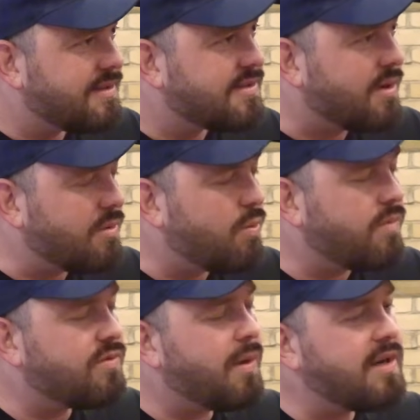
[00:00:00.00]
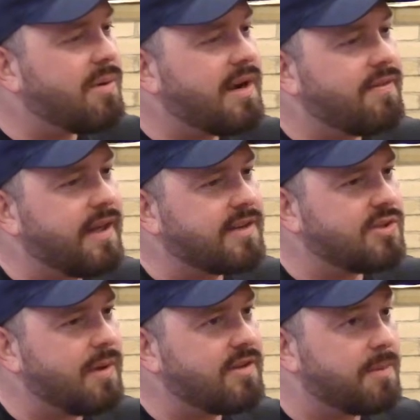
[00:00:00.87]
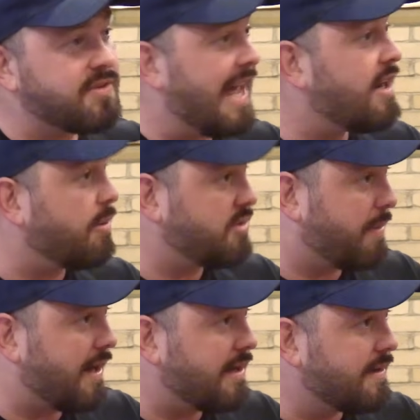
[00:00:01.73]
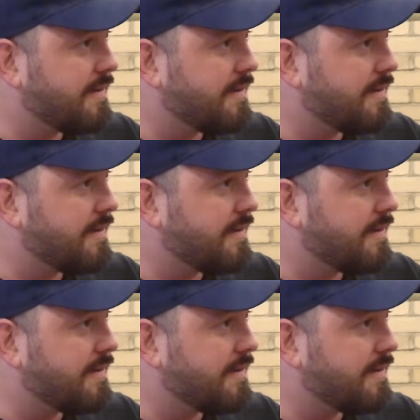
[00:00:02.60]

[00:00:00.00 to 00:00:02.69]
So when you went in there, because you ended up as a helicopter pilot.